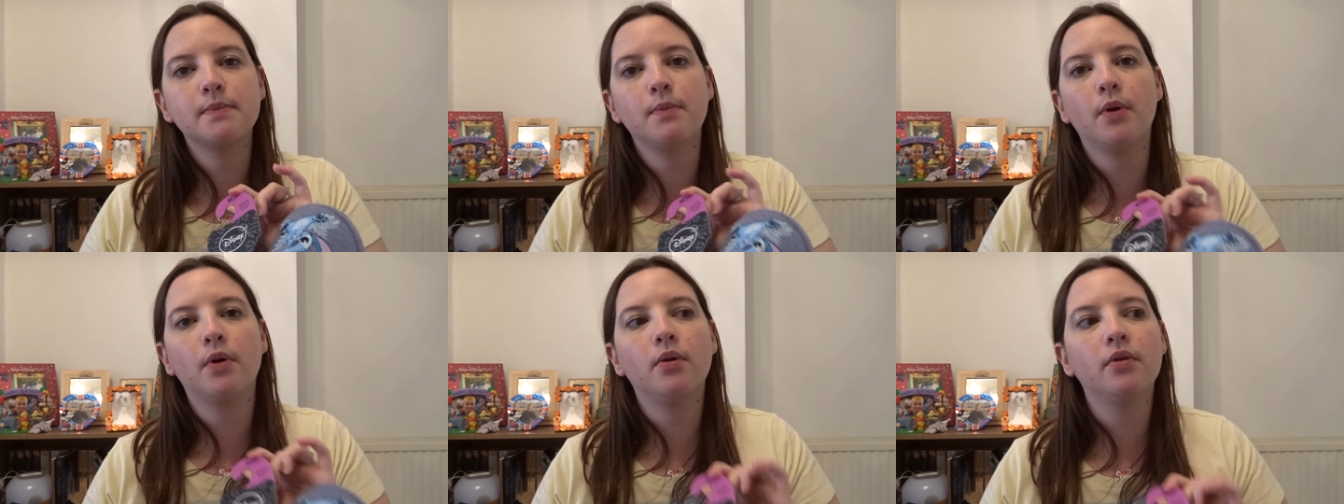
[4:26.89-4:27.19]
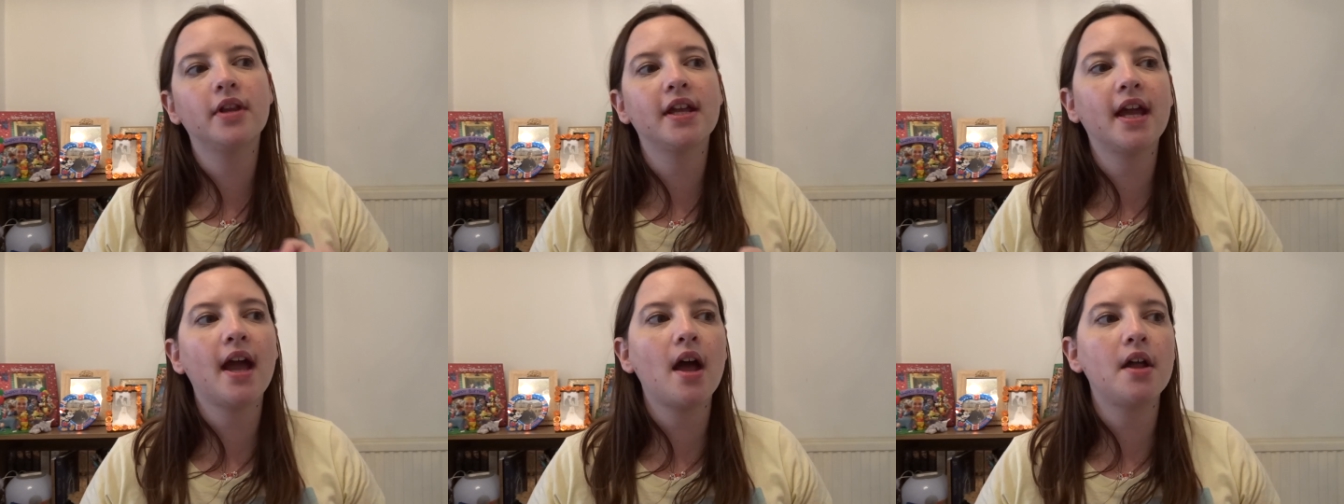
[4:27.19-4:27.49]
but
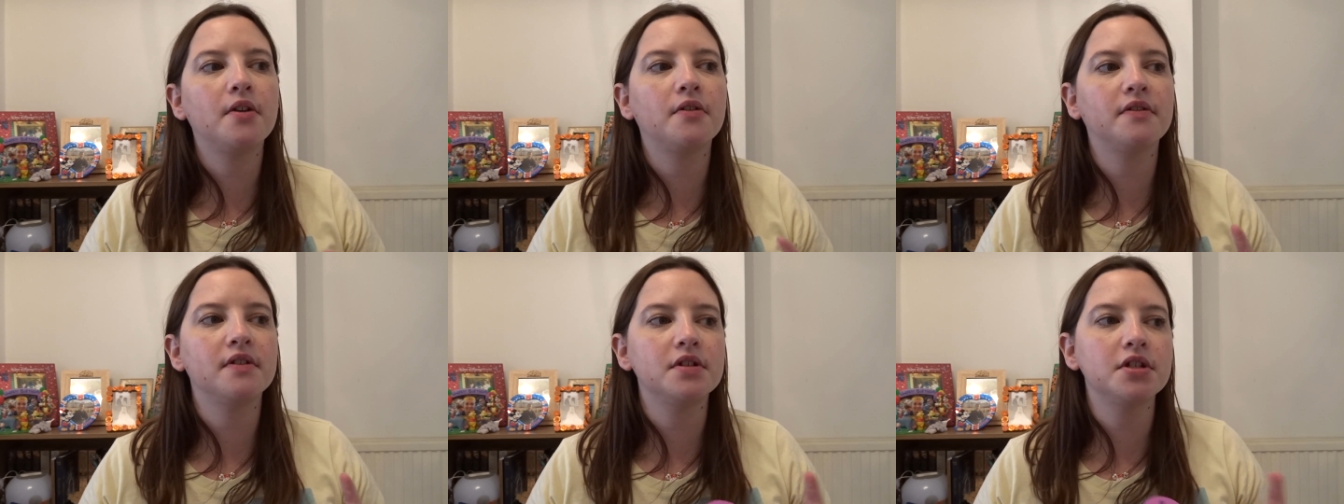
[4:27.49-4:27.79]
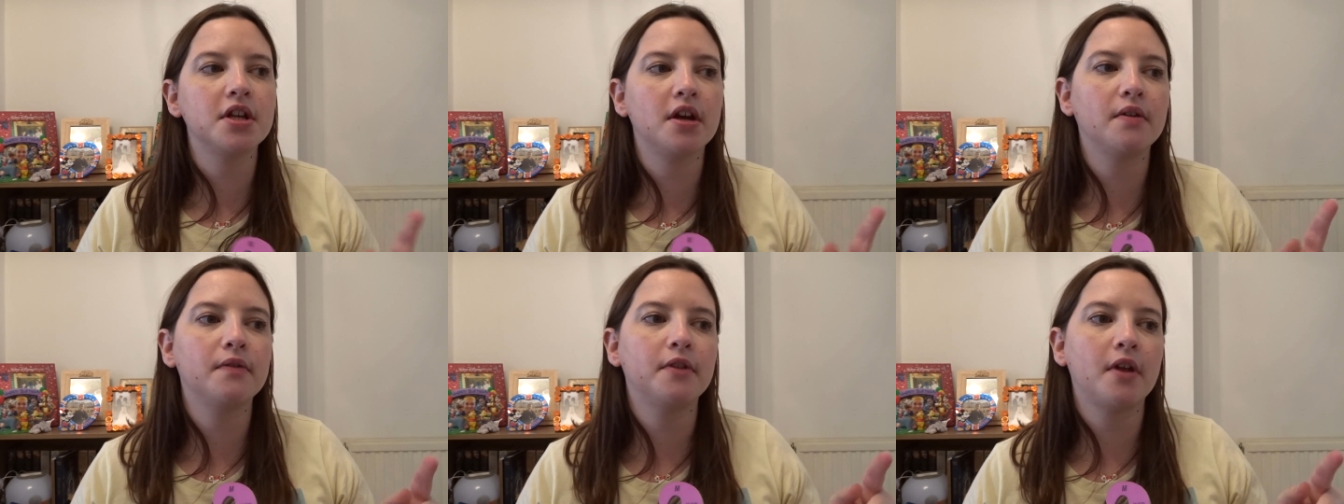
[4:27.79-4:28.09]
all they had on the
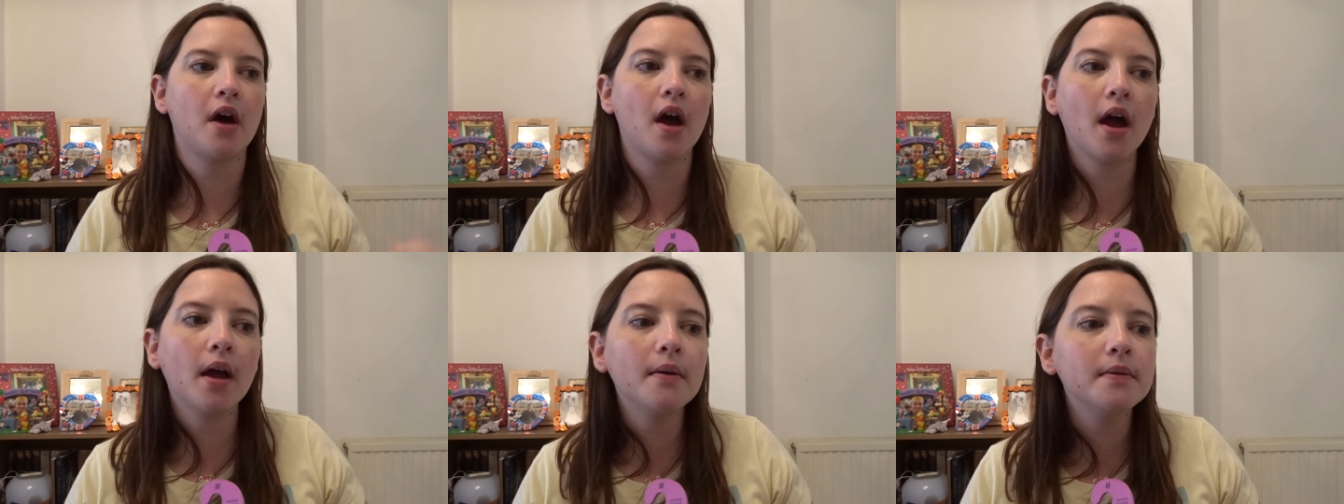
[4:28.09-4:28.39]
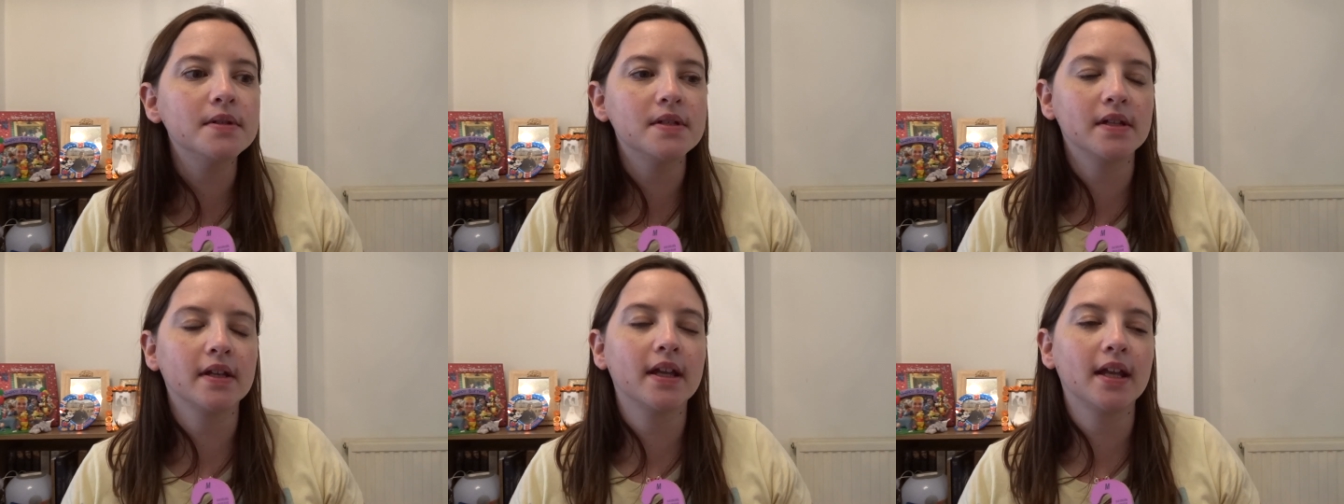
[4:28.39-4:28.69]
shelf that I
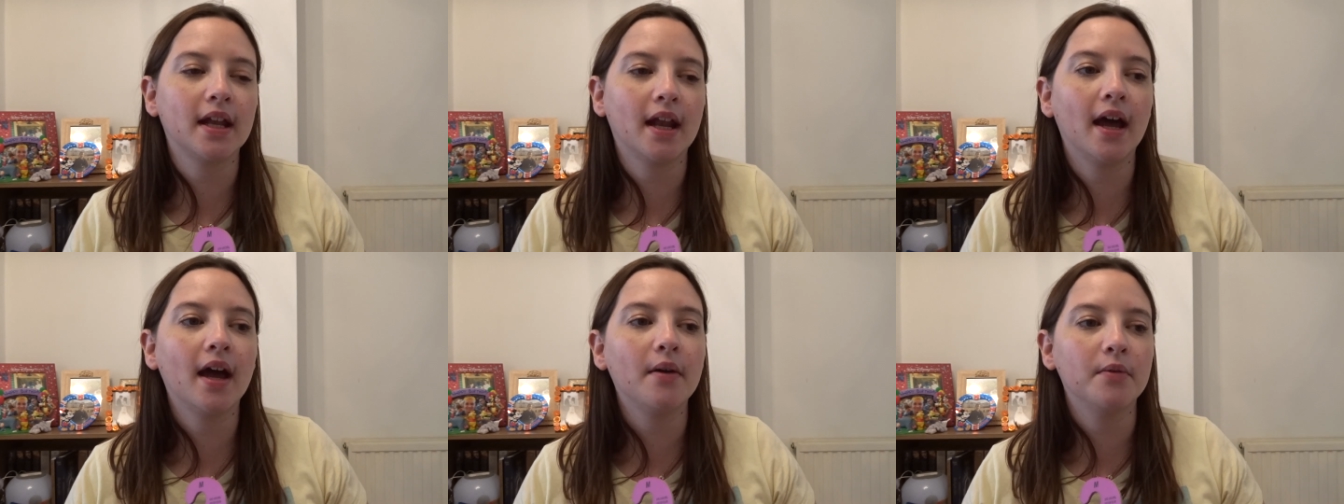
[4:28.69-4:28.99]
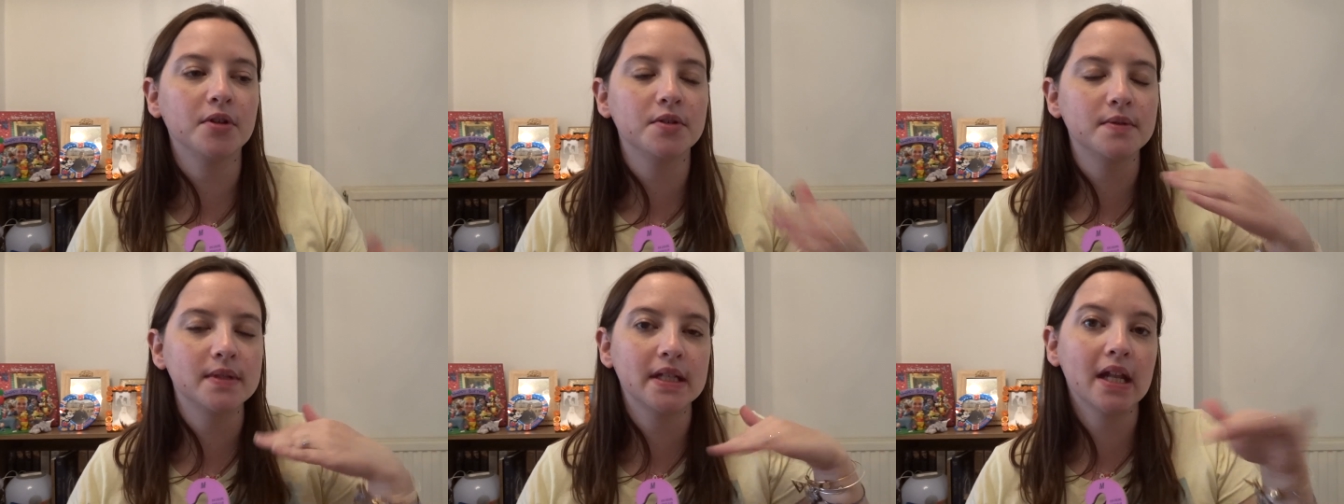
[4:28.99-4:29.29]
was looking at,
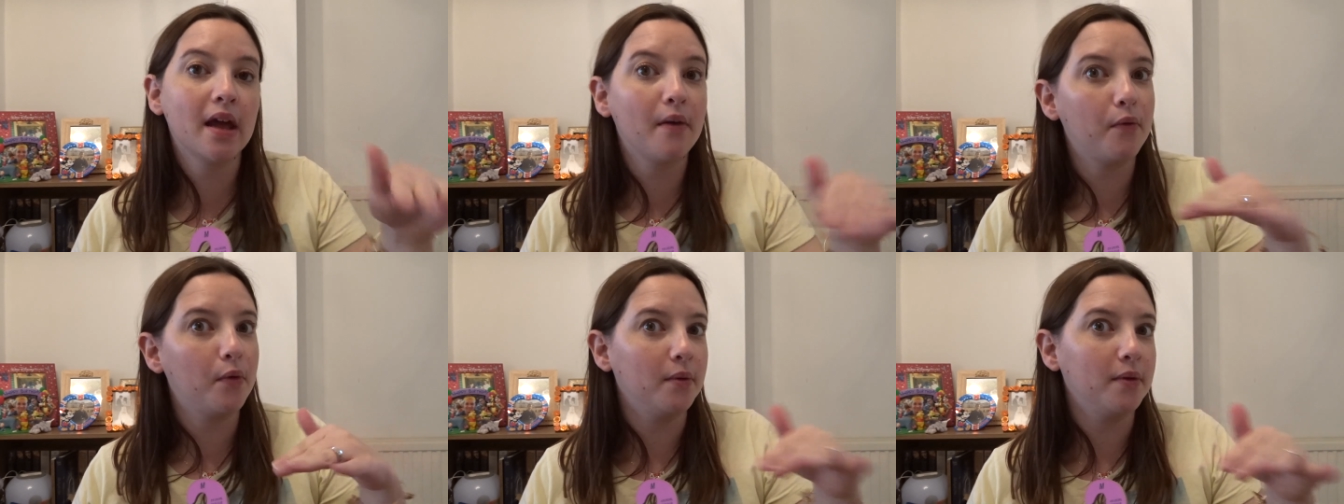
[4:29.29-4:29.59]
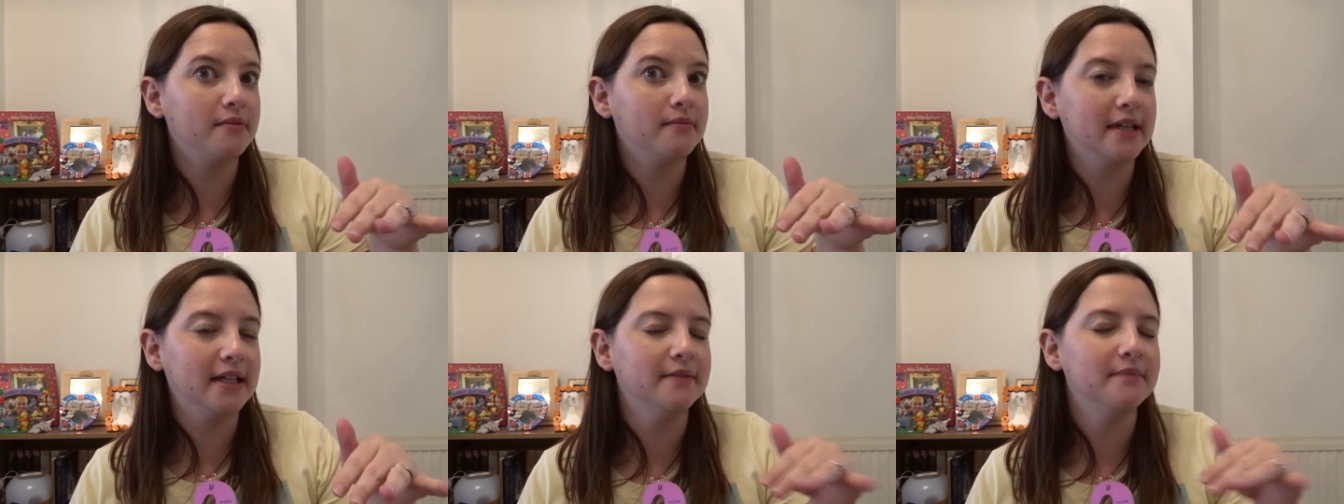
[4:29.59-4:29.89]
which was level
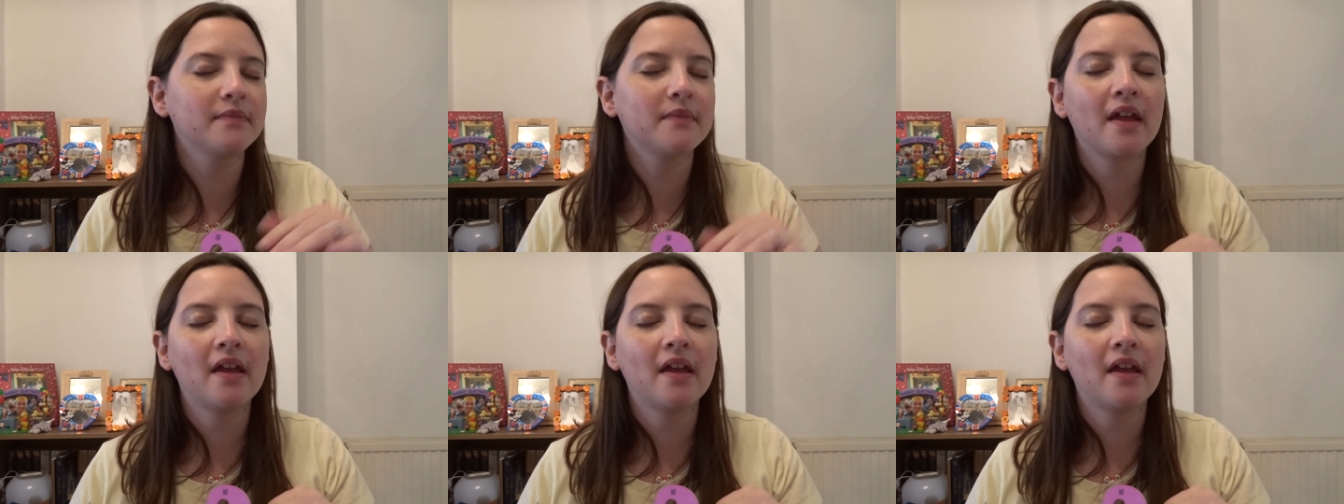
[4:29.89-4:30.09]
with me,